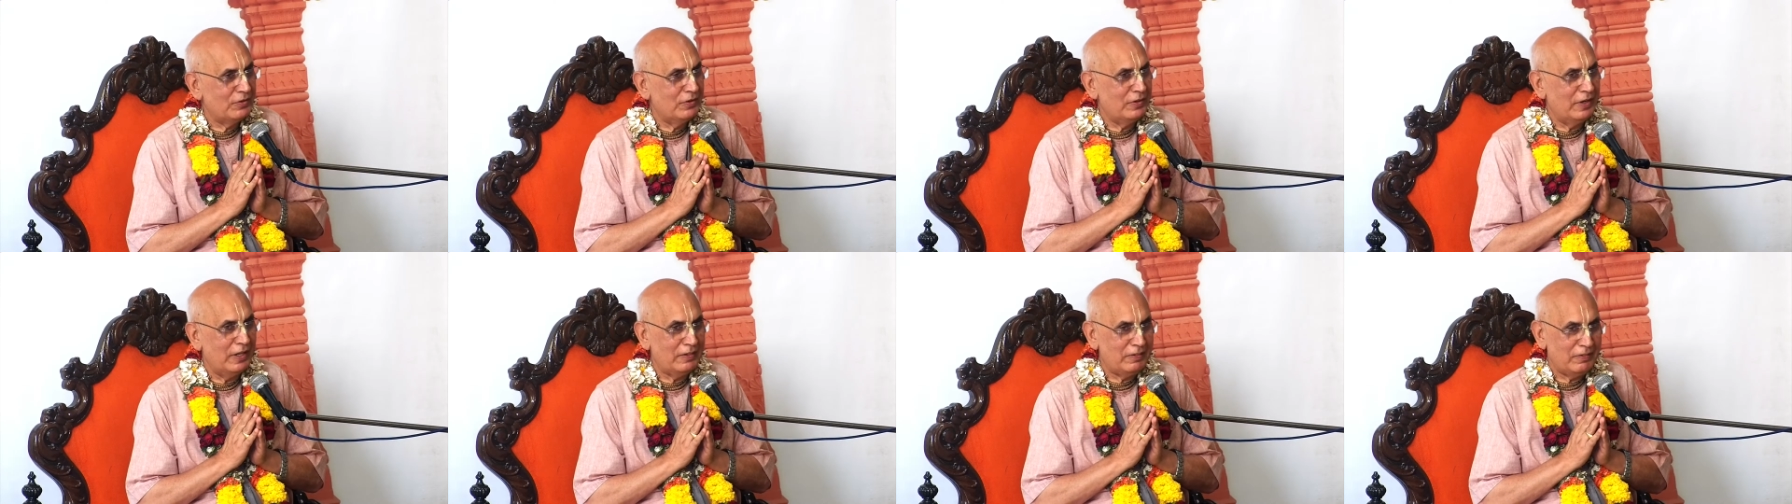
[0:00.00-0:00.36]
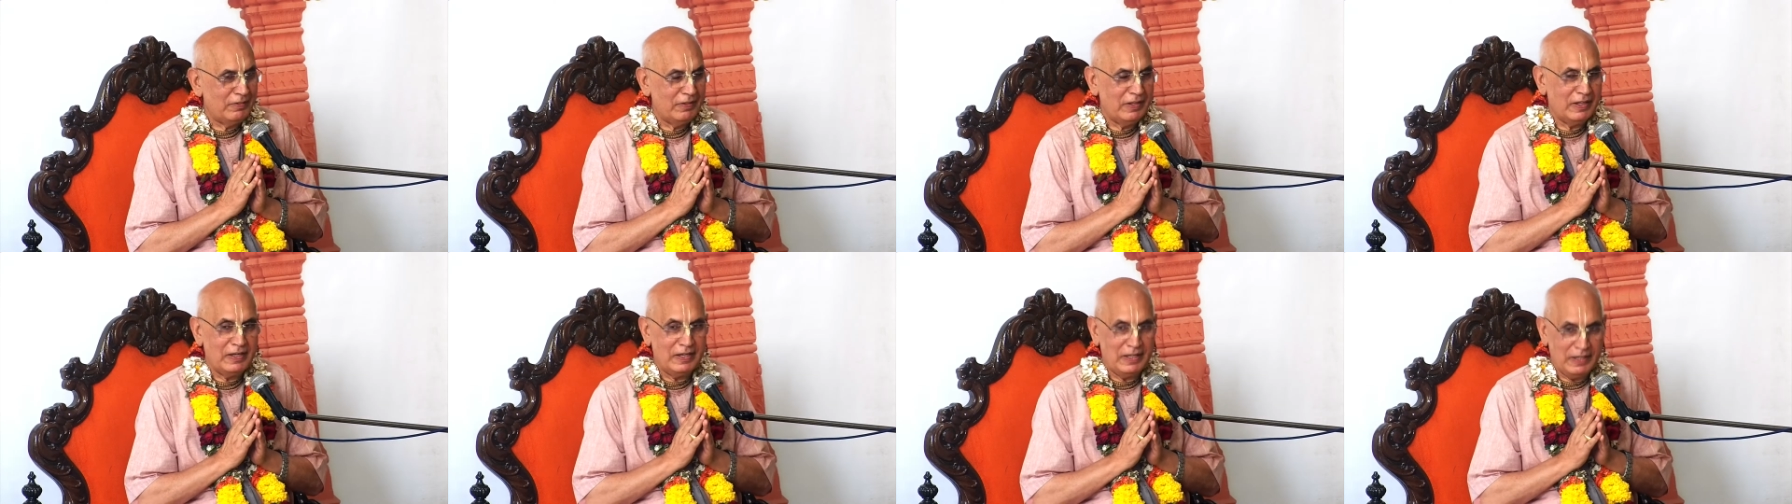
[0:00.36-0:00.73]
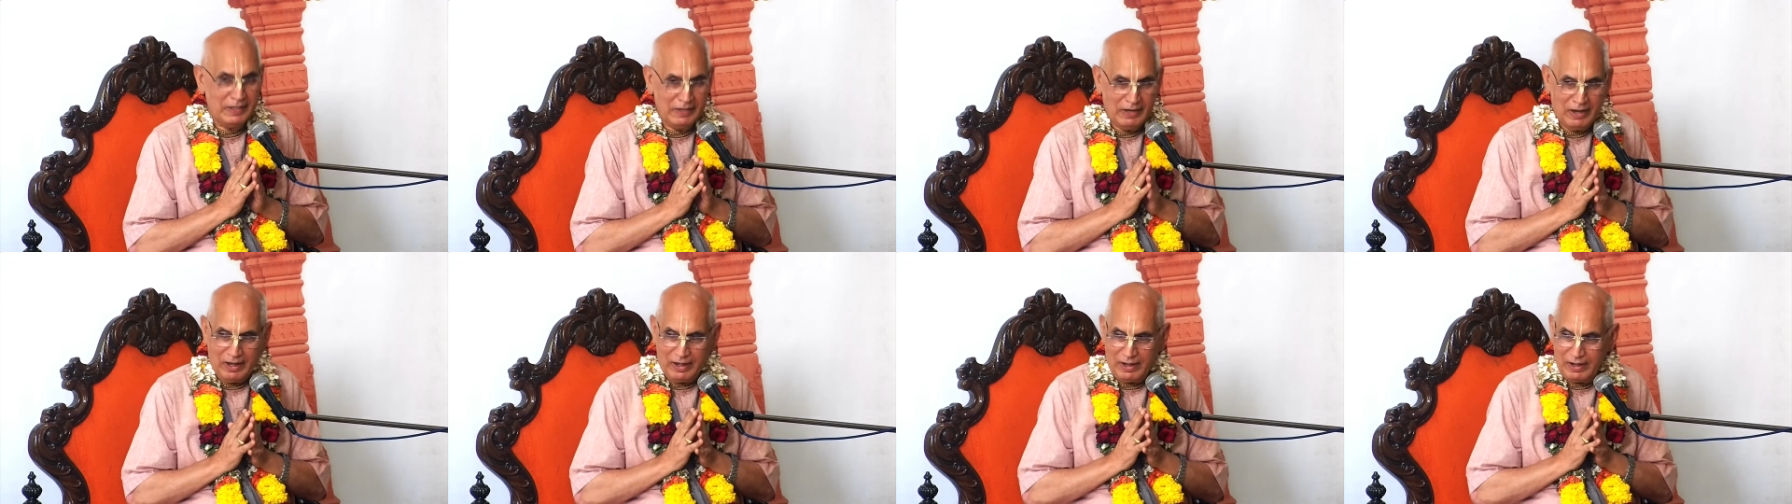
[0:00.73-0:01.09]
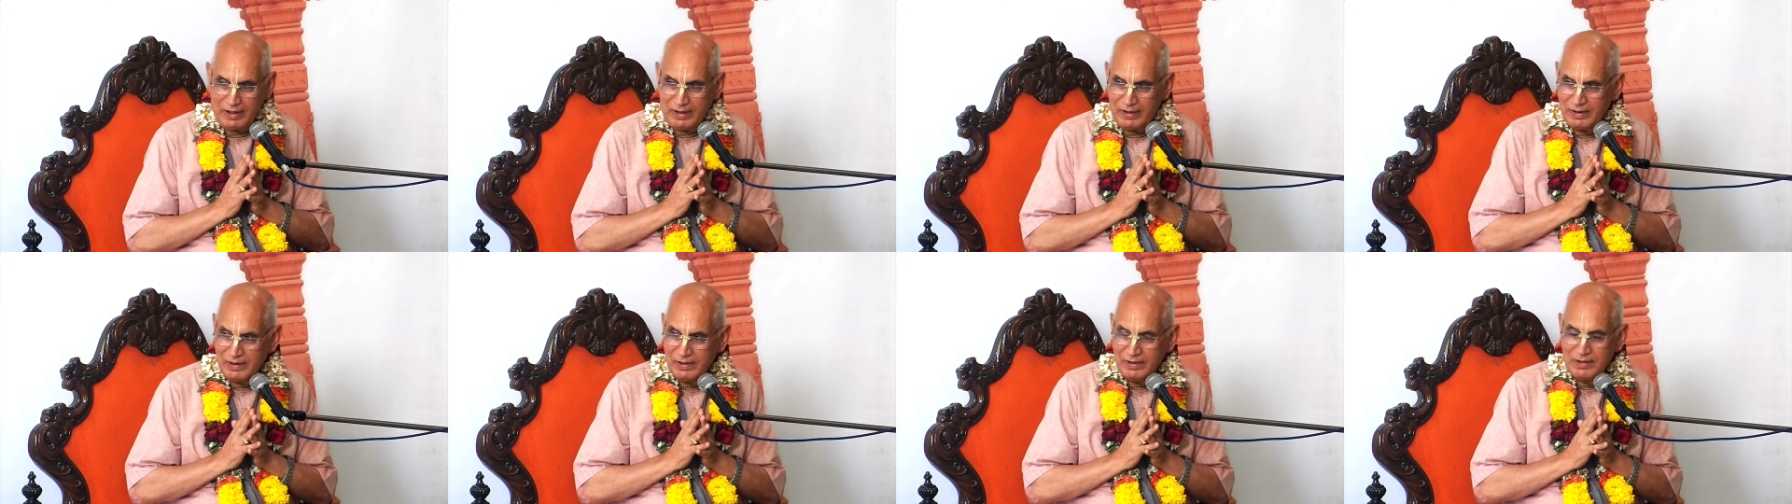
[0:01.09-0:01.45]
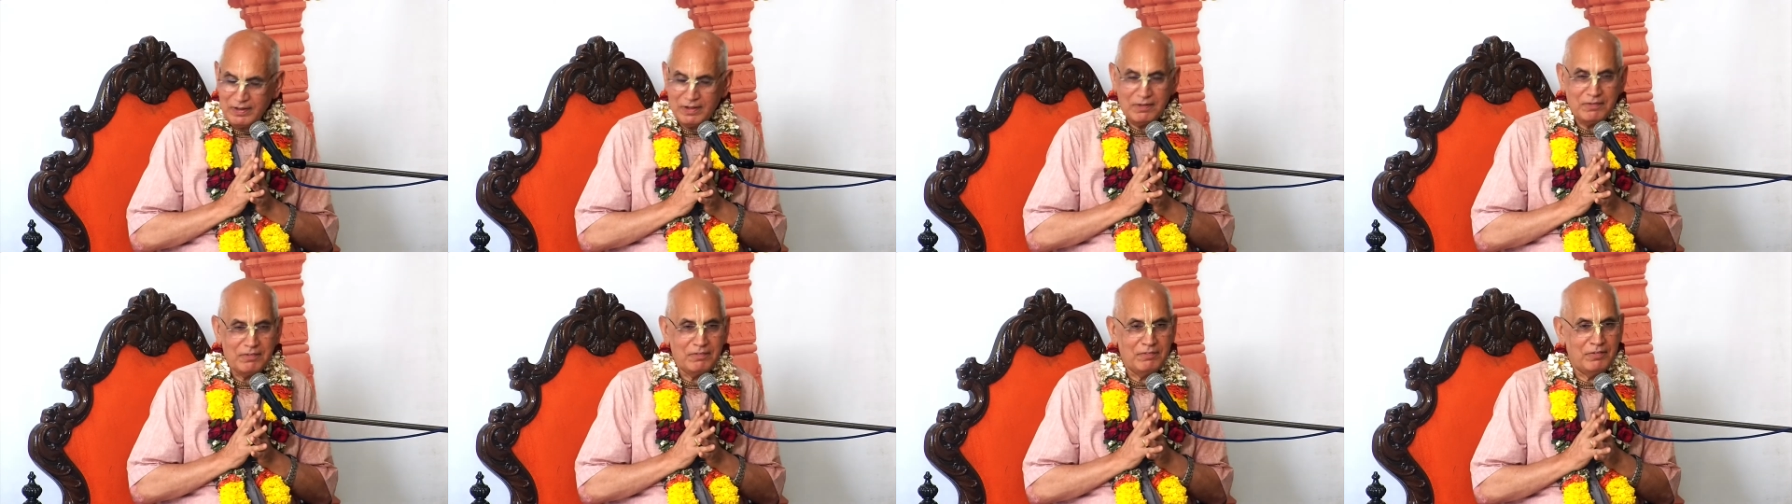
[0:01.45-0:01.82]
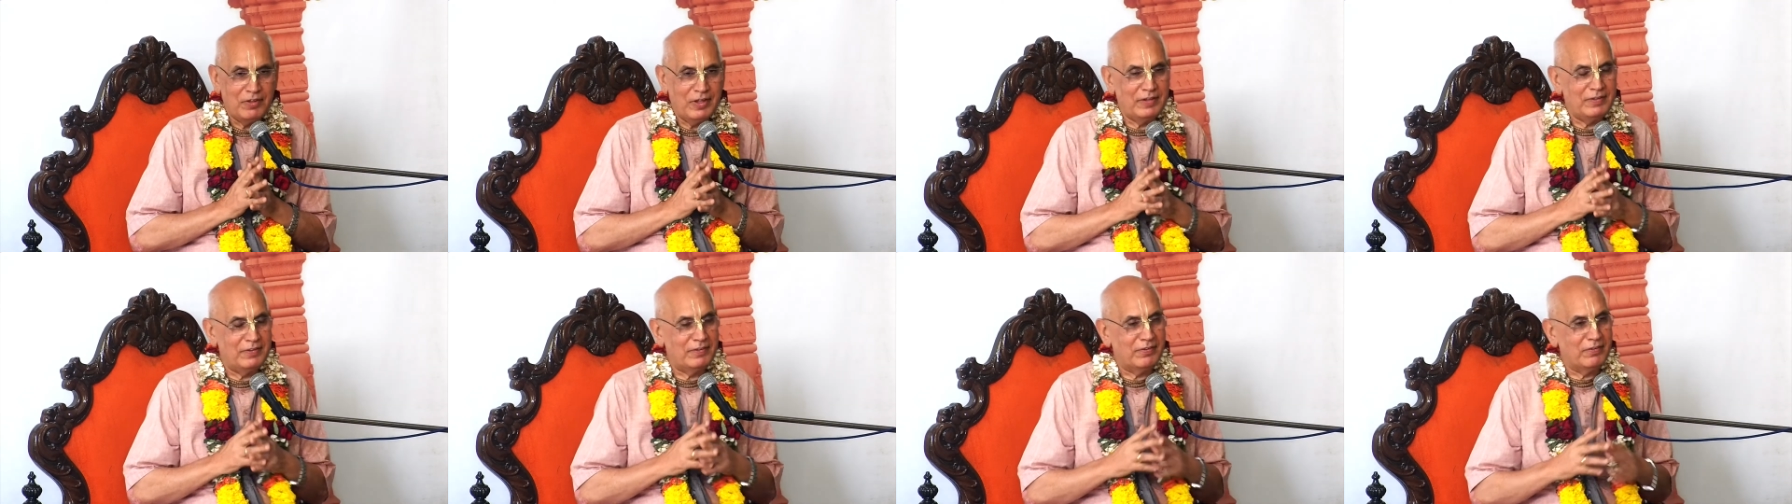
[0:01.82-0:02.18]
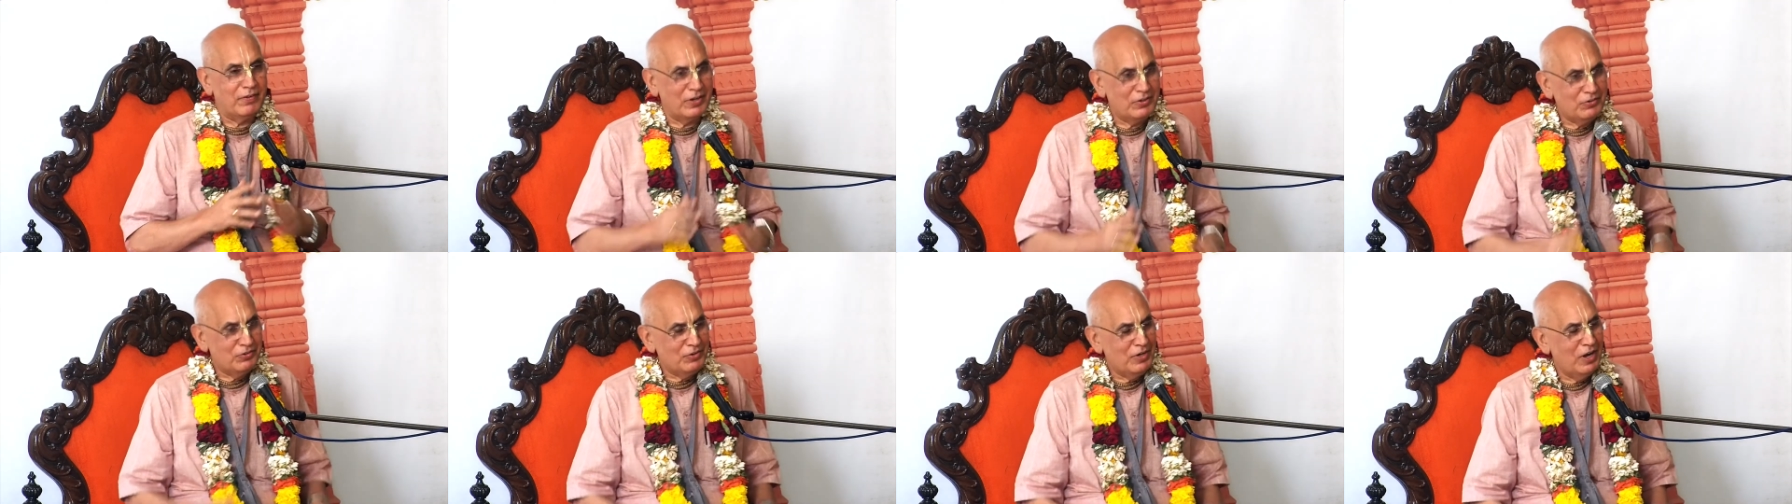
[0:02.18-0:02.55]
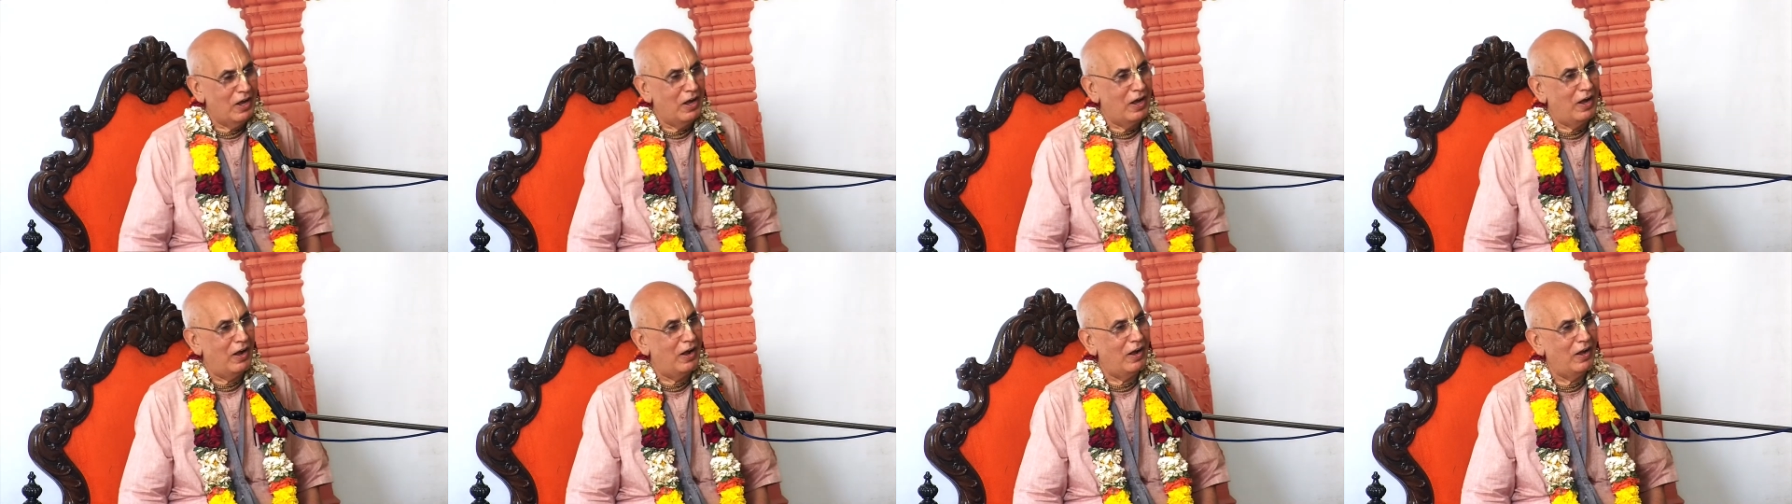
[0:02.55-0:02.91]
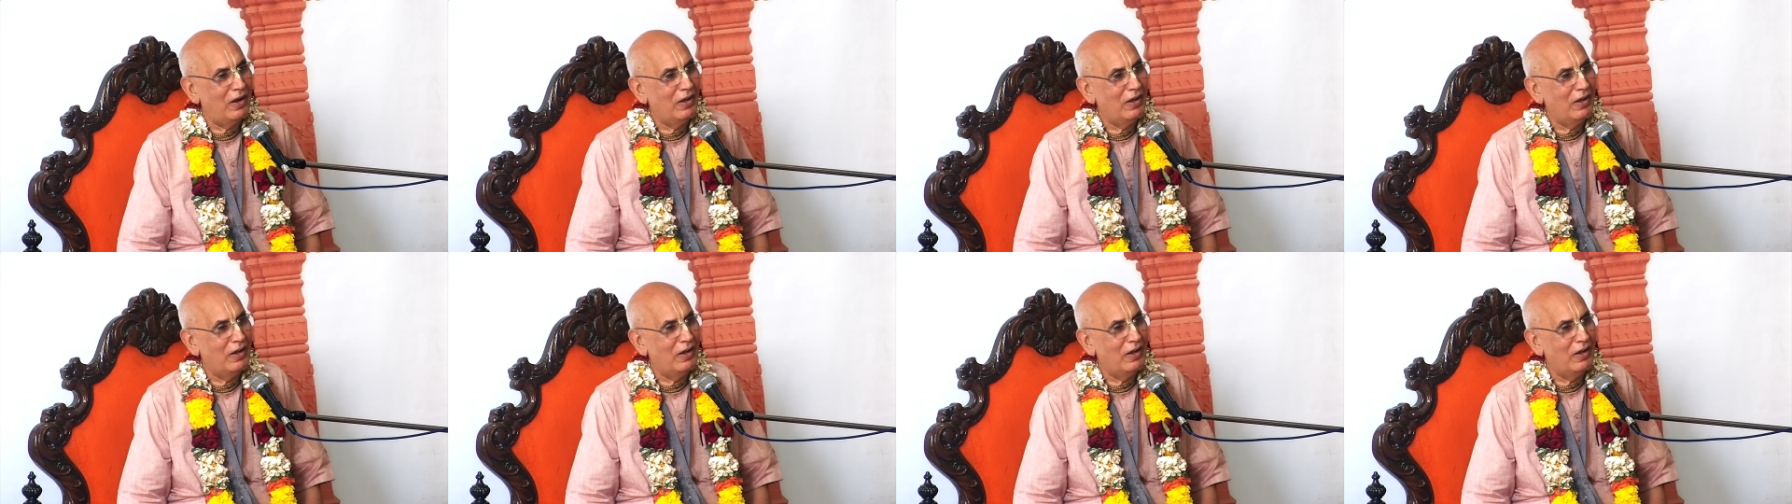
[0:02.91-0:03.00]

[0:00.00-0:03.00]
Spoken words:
Nitya Leela with Krishna,